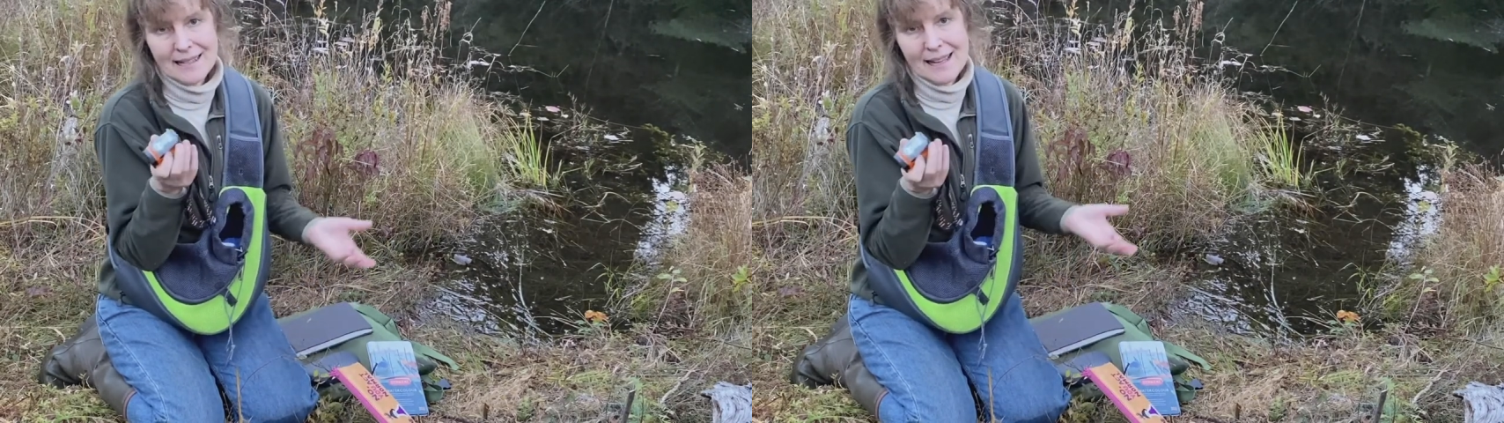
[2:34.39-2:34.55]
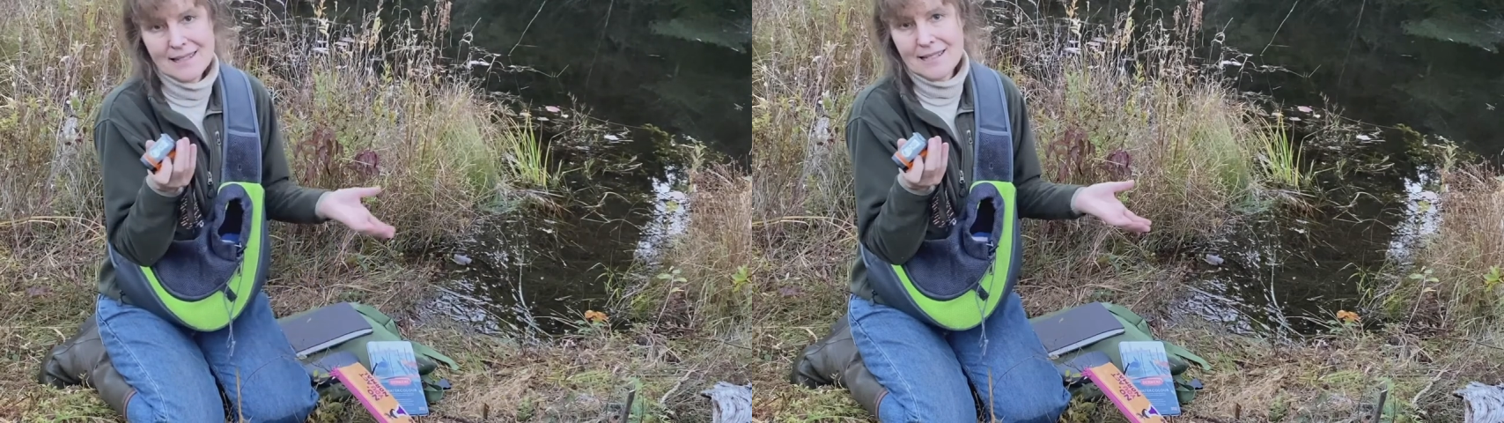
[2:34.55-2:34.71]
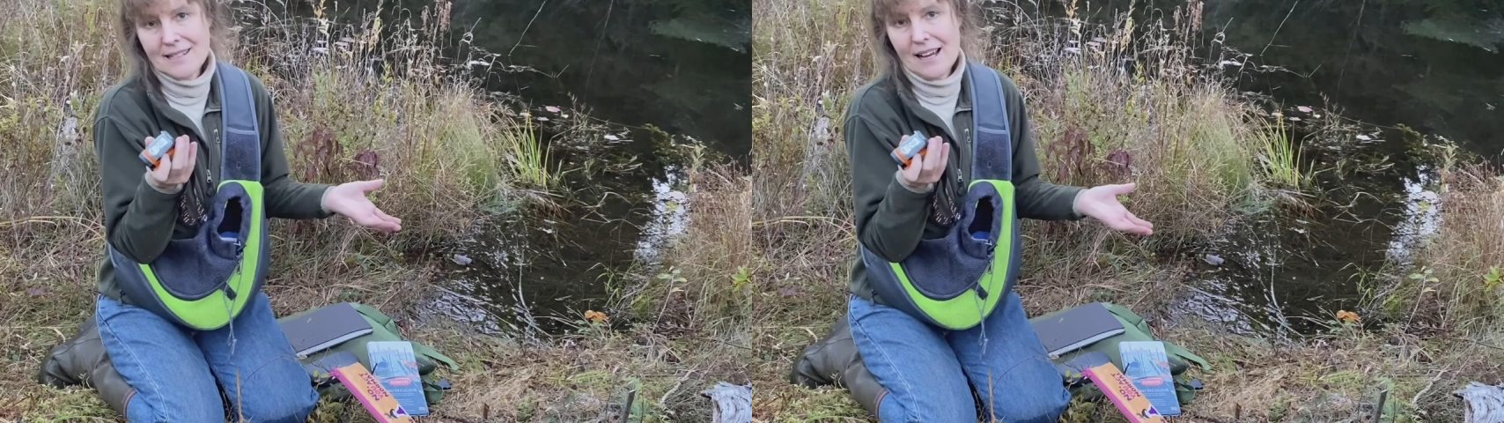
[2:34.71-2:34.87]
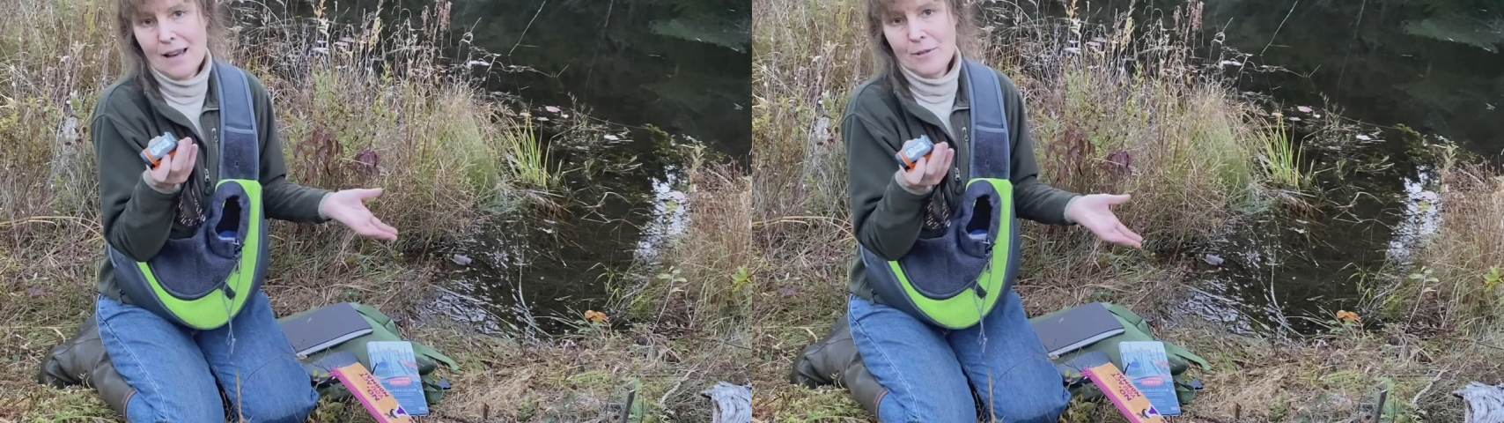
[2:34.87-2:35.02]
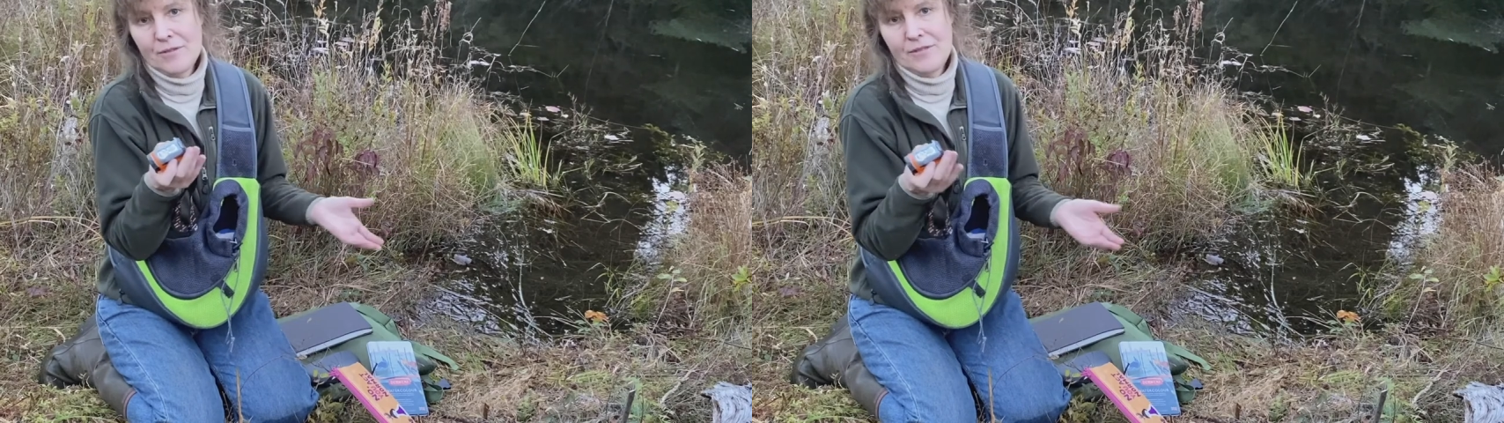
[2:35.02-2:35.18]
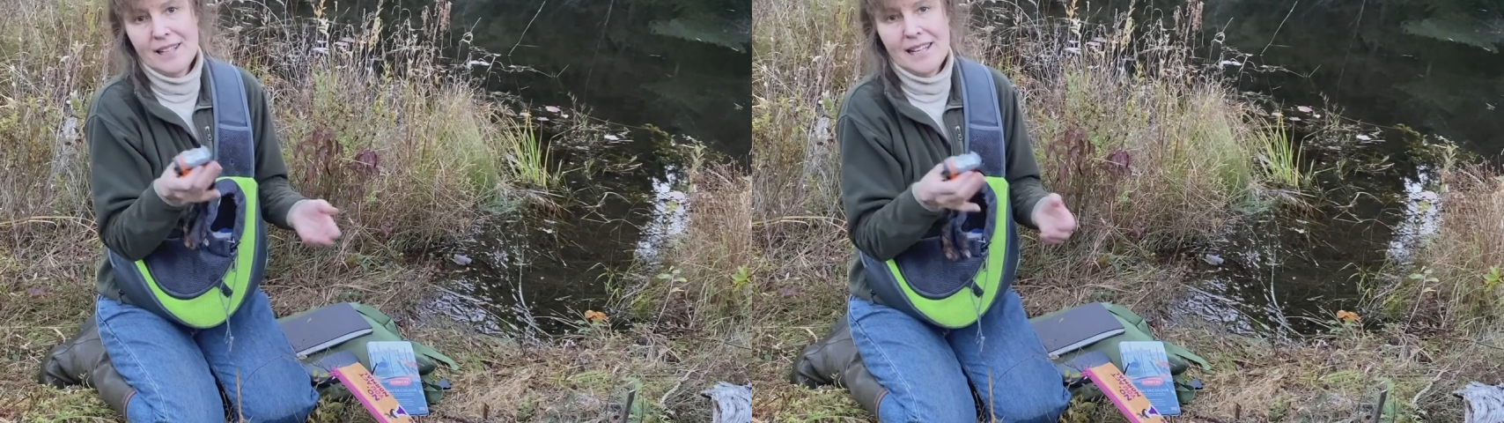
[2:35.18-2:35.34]
that's a
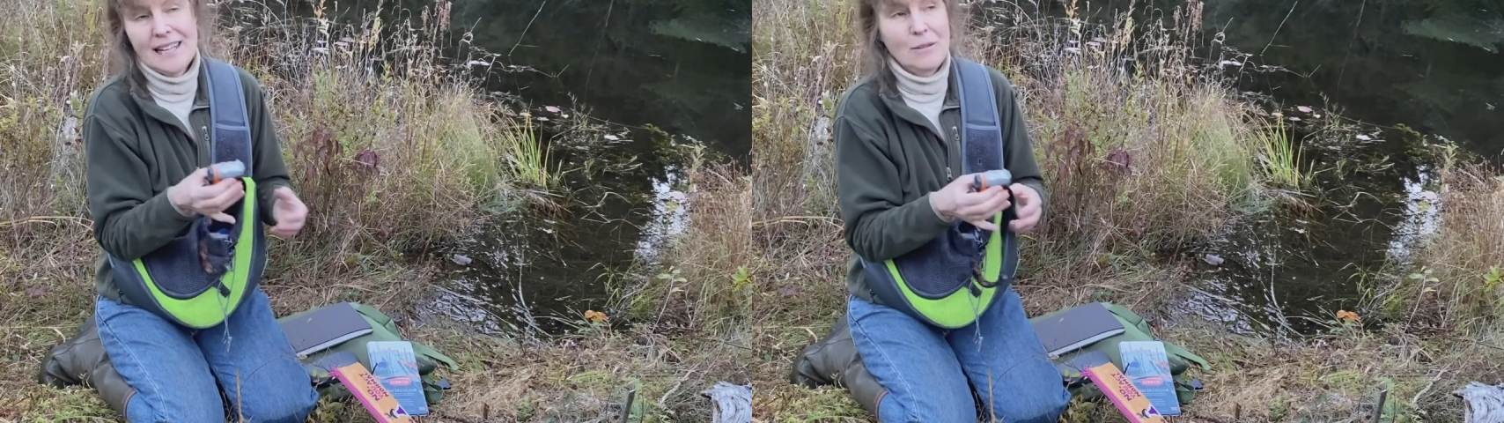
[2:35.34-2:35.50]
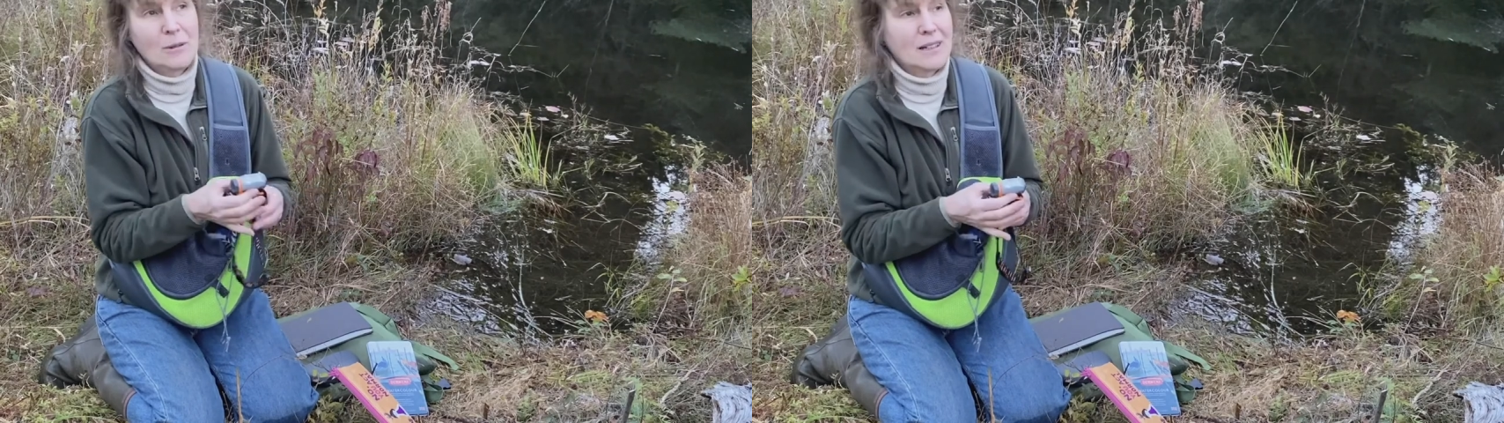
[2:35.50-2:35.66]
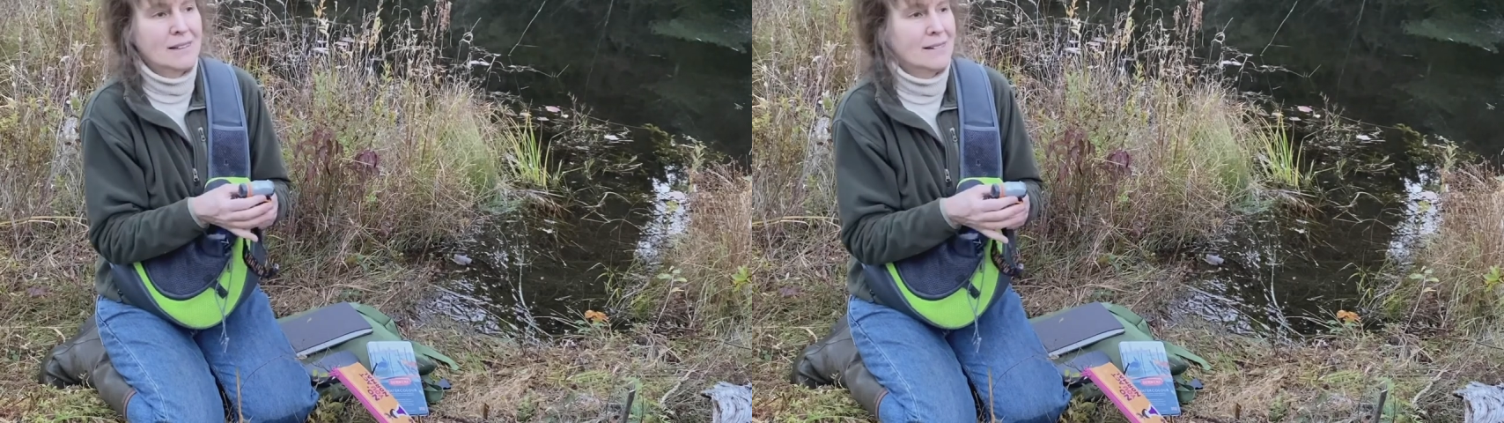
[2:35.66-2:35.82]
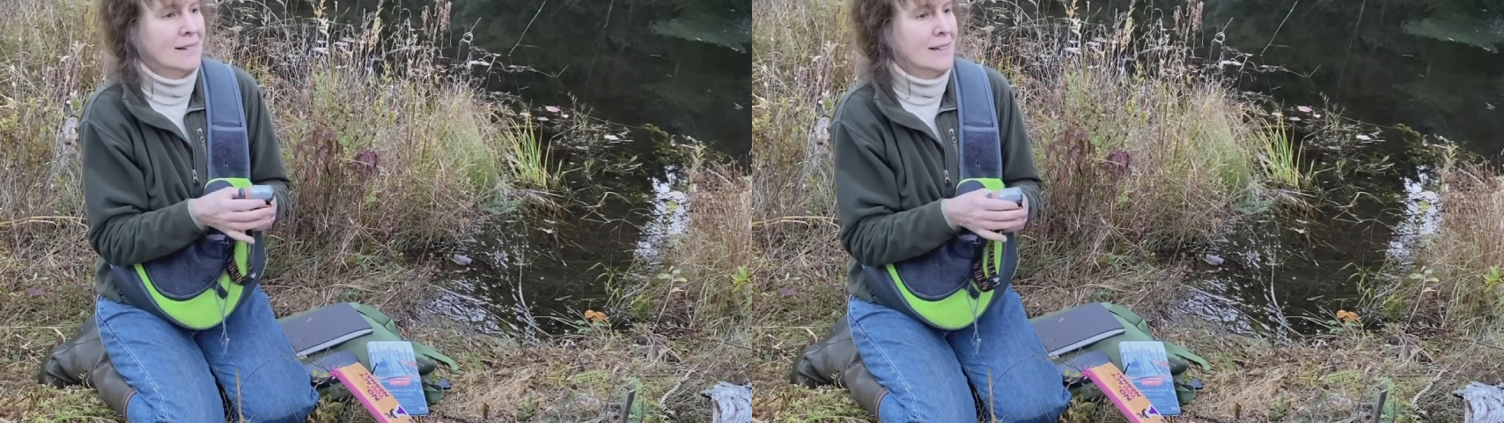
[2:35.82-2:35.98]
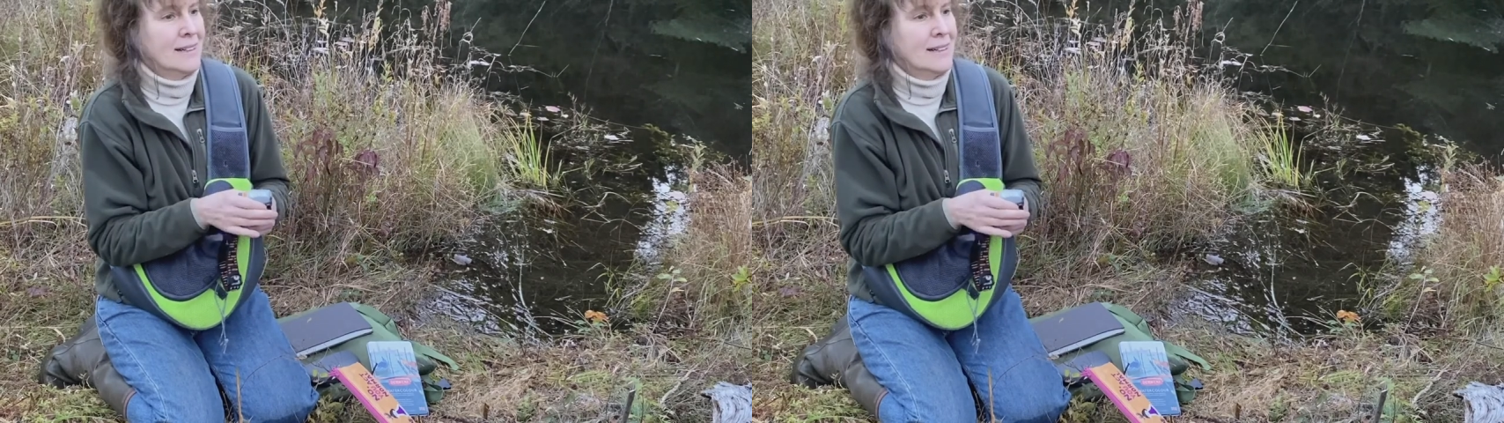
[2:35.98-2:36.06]
time of day when